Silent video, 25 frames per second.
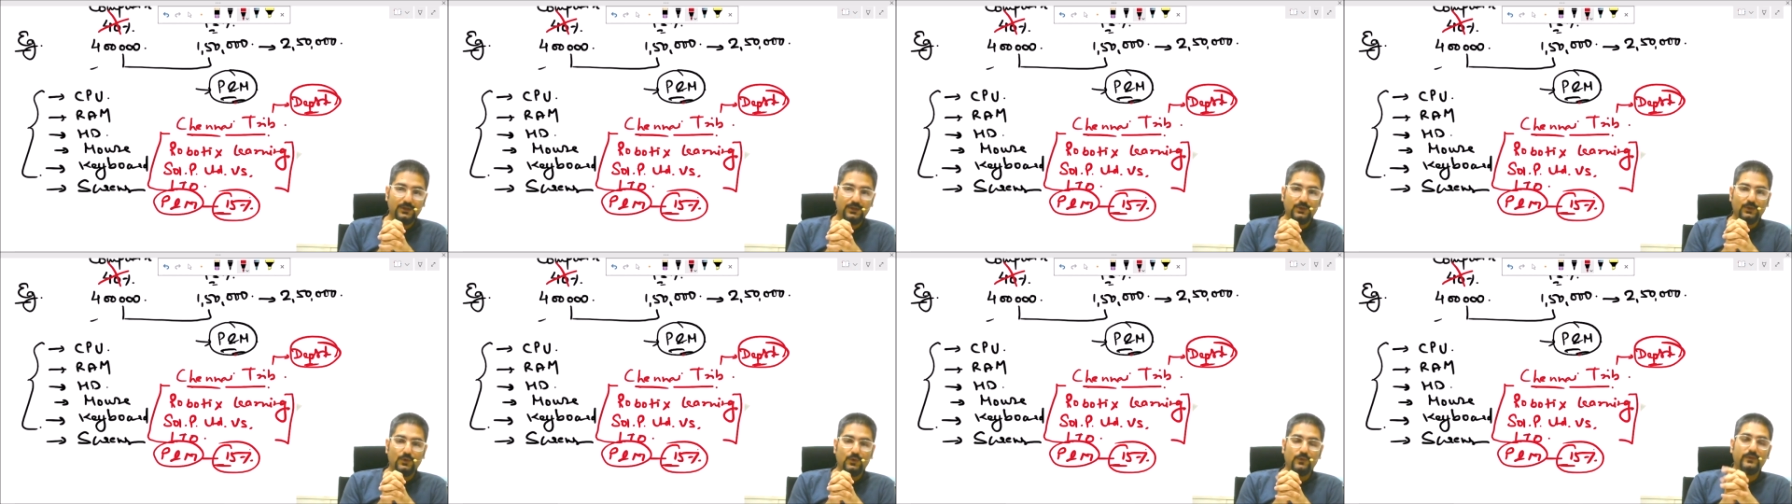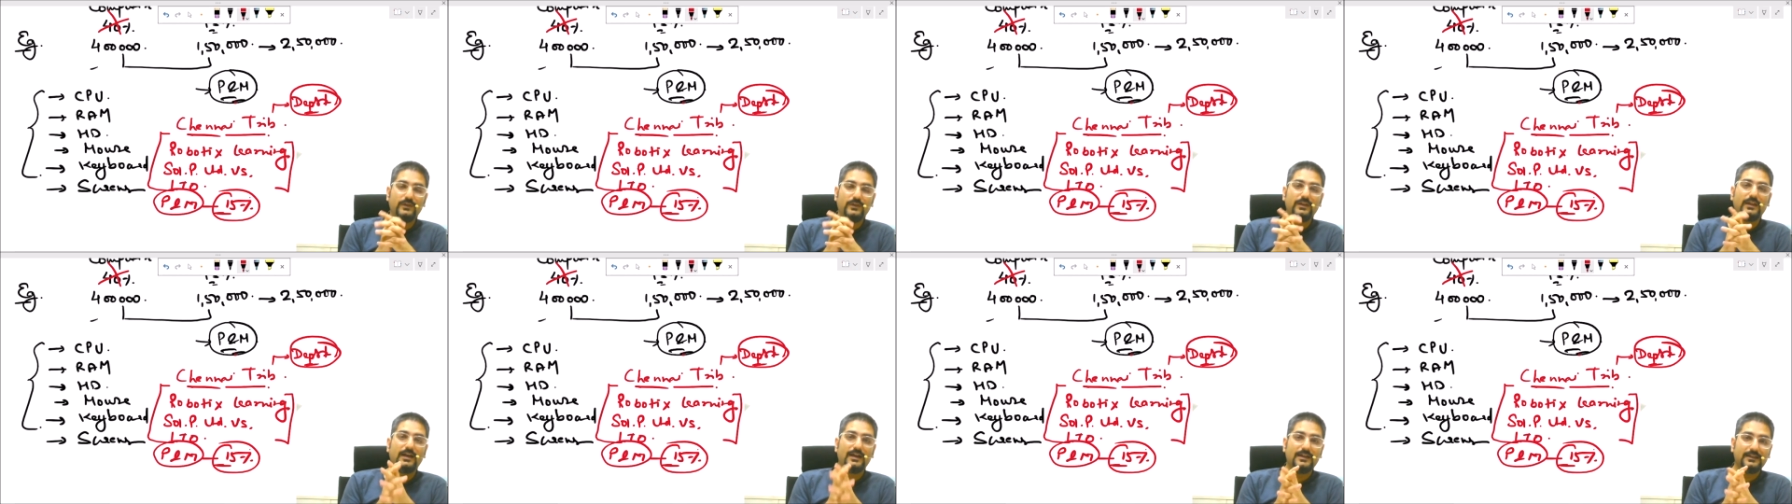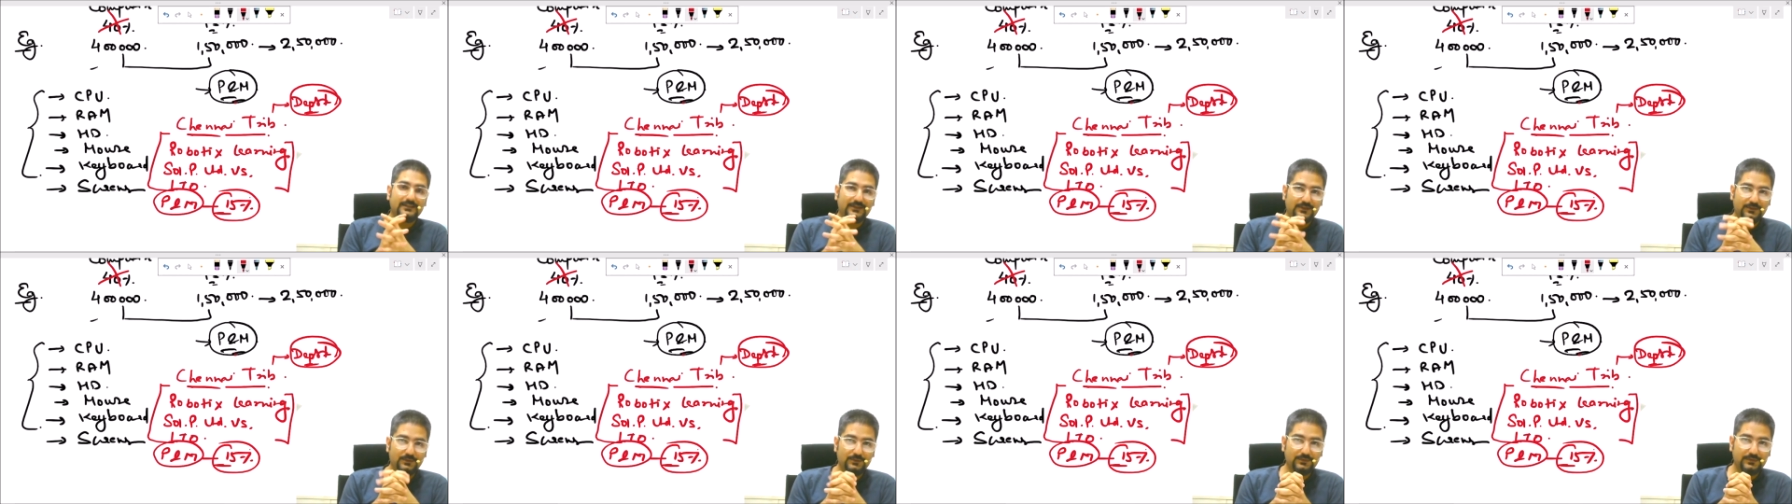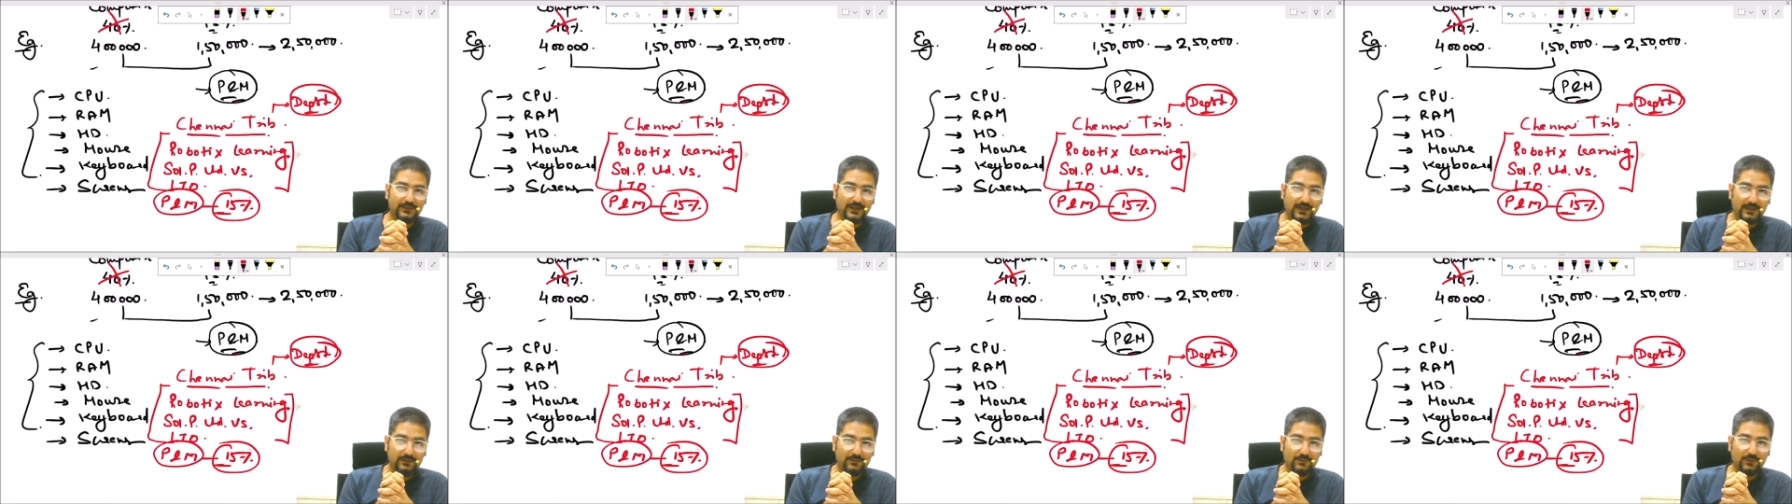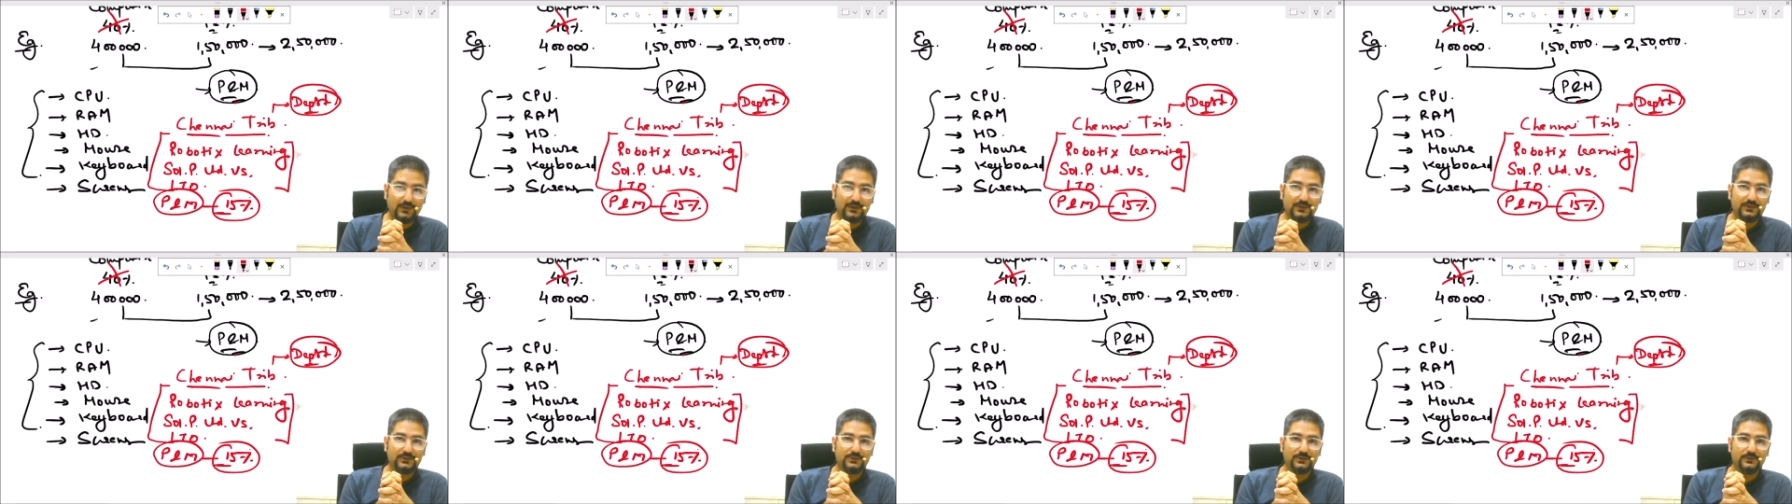who will ask you that
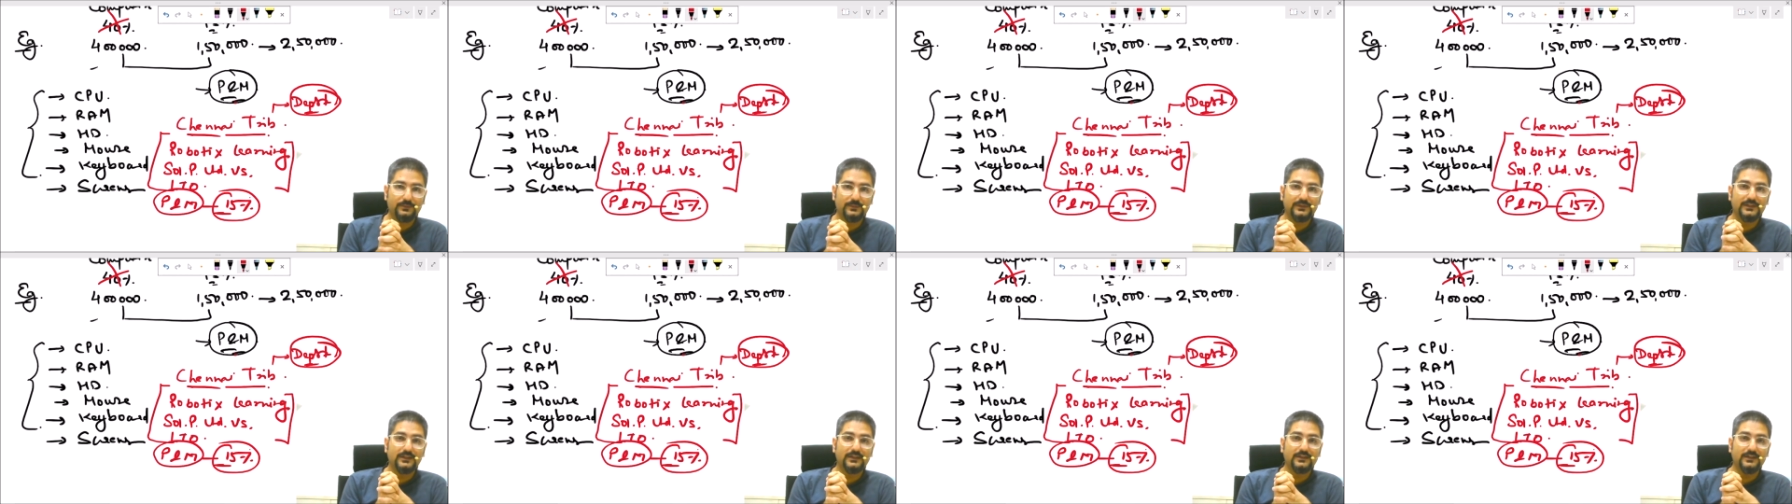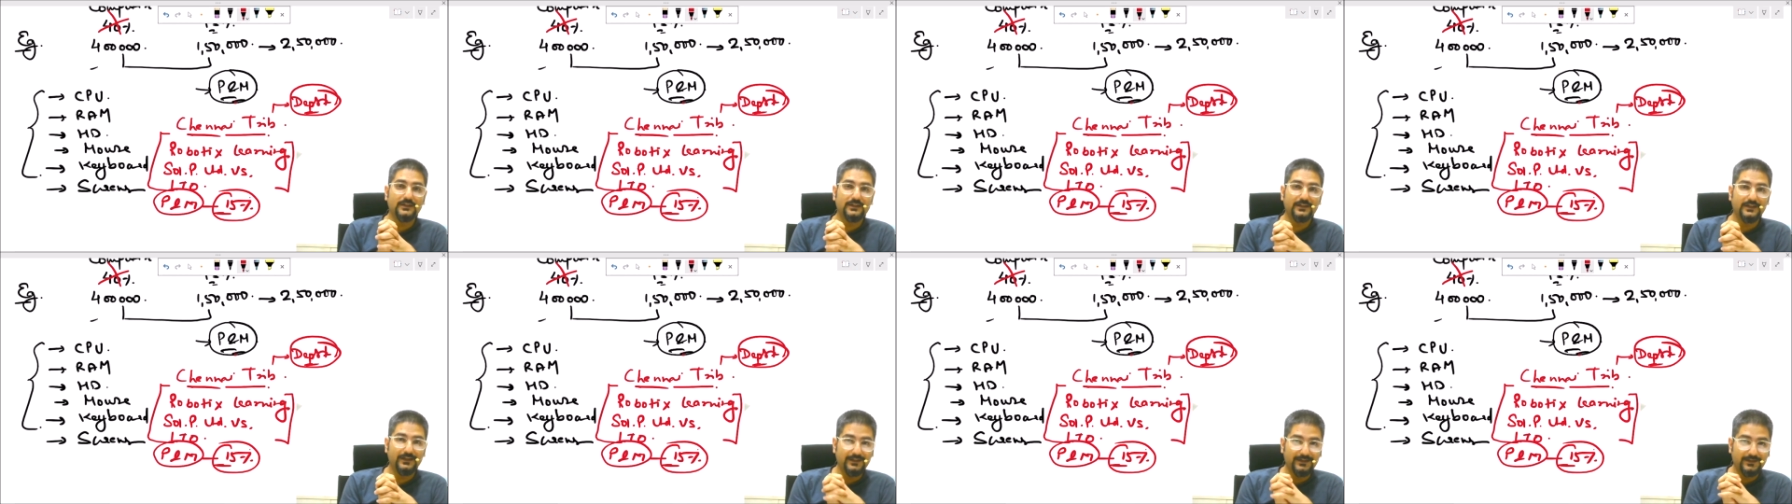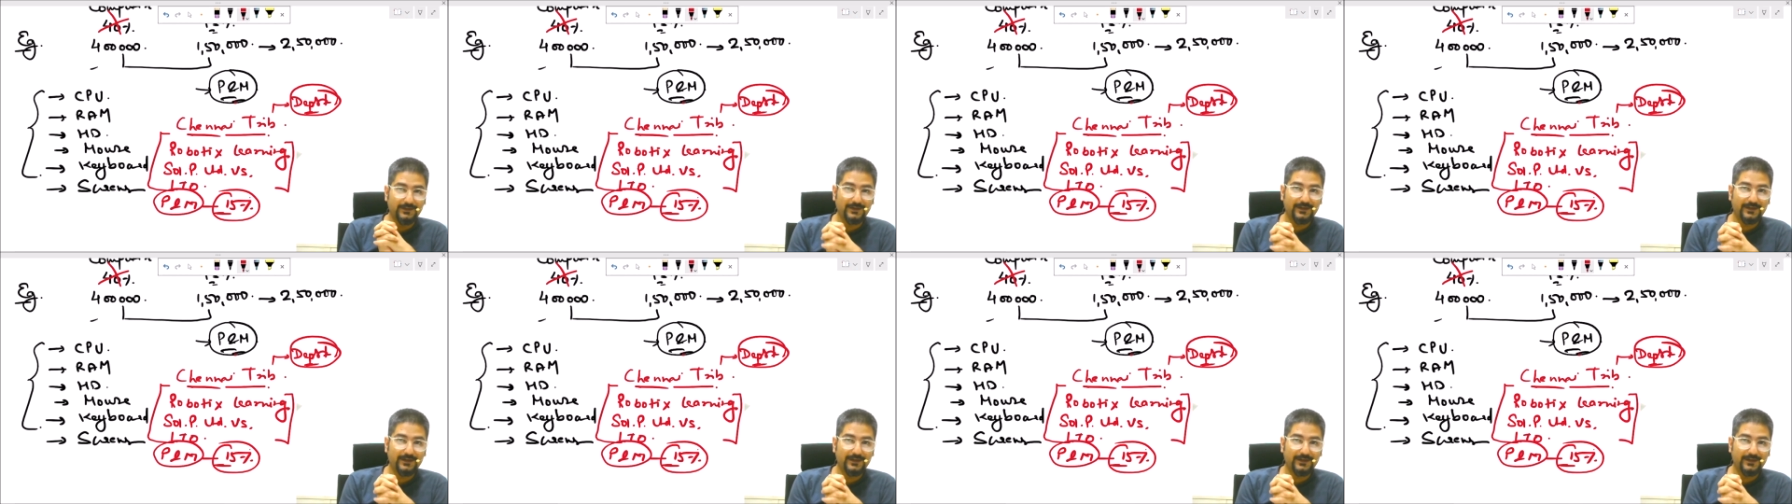what should be the correct